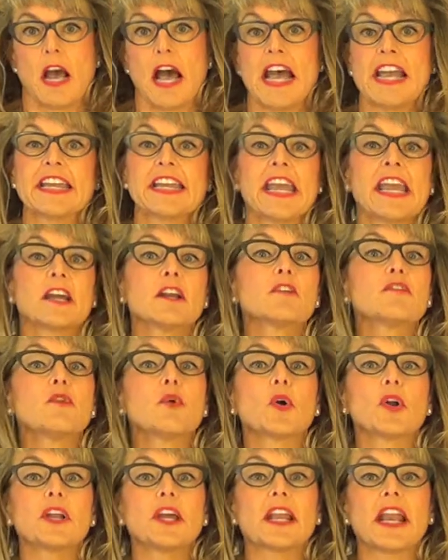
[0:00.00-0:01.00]
I can't
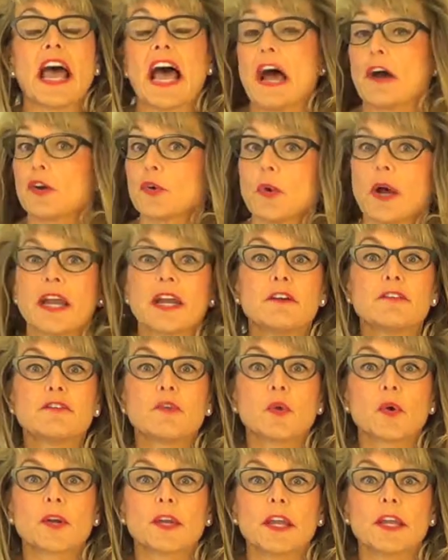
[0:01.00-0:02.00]
afford it. How do I
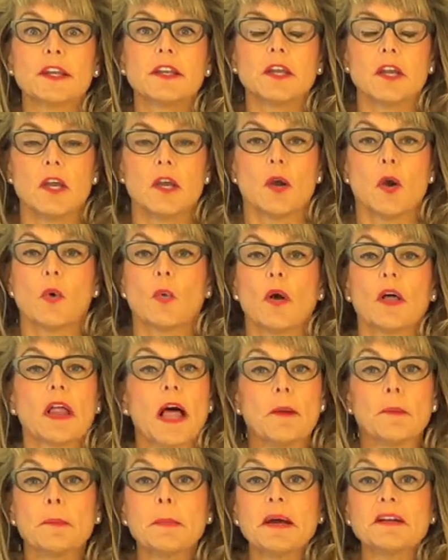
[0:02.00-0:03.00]
afford it? Well,
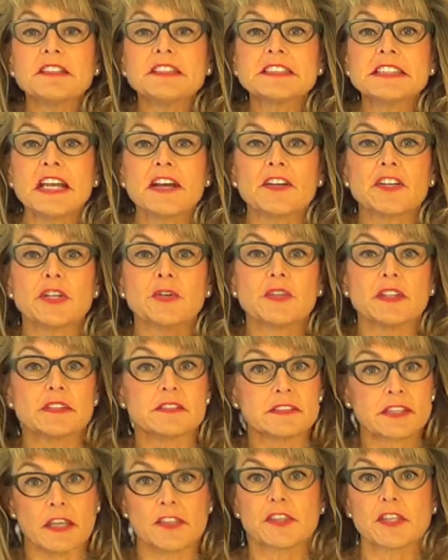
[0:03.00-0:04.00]
I'm about to tell you
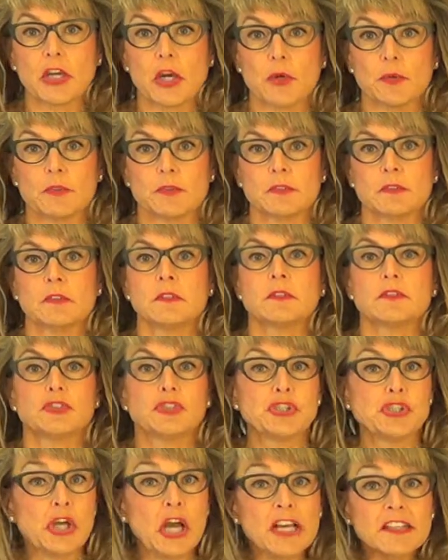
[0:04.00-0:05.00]
that Seth Godin
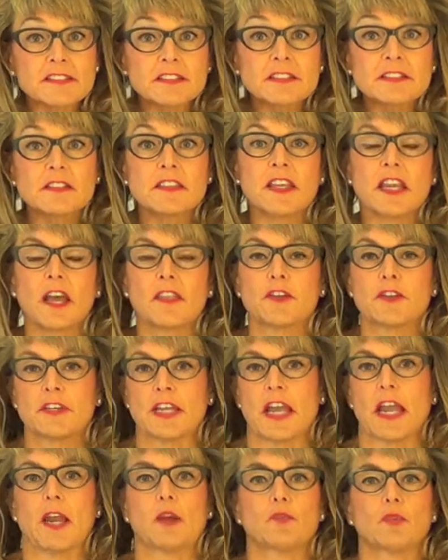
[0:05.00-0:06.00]
just the other
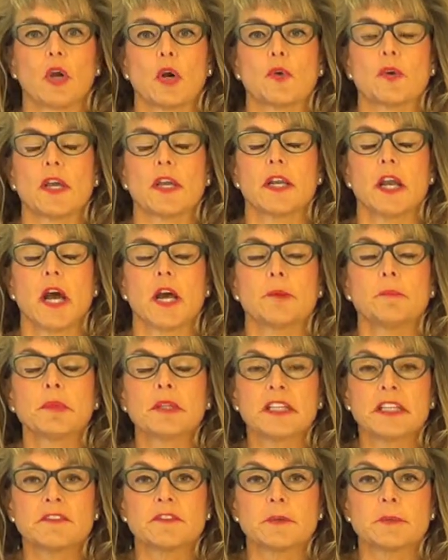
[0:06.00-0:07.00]
day wrote an
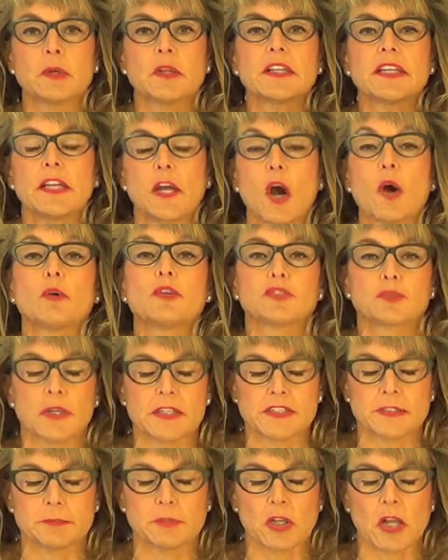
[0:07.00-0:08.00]
unbelievable, he always
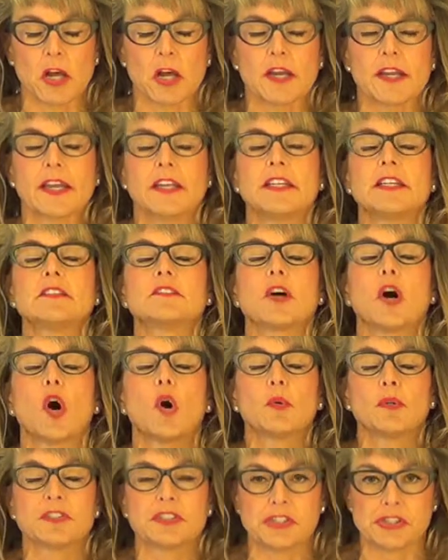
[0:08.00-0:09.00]
writes a blog and he's
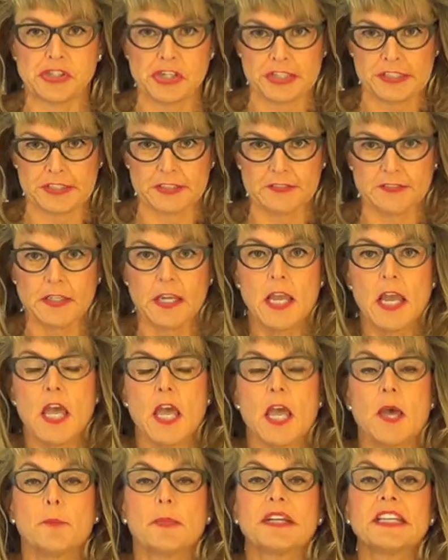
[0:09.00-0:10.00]
always a genius,
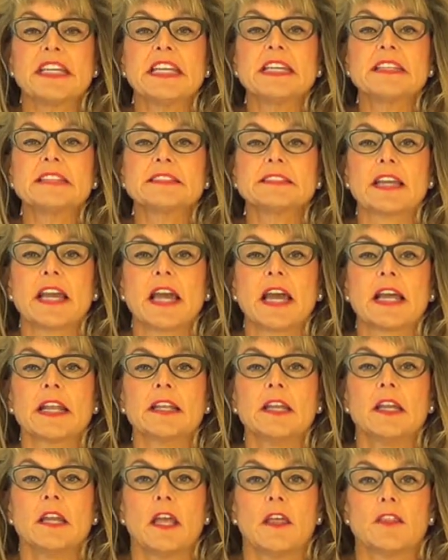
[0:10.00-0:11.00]
but he
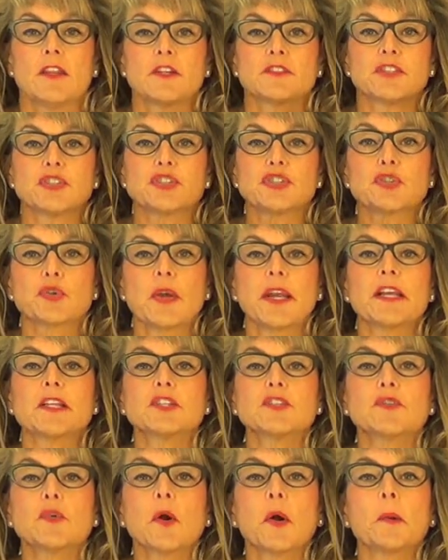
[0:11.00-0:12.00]
said there's a
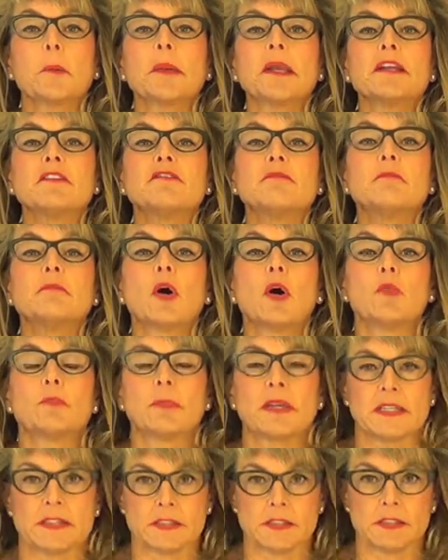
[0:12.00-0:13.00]
transformative
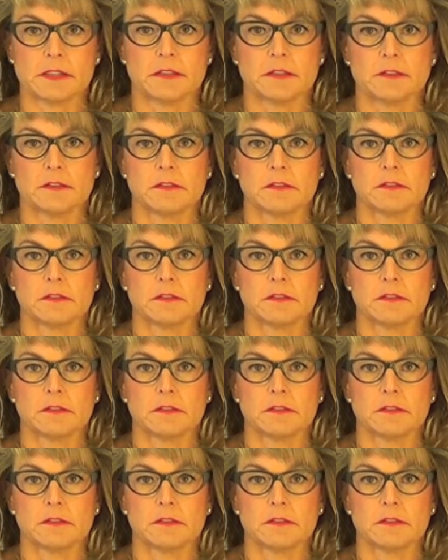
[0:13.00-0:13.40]
moment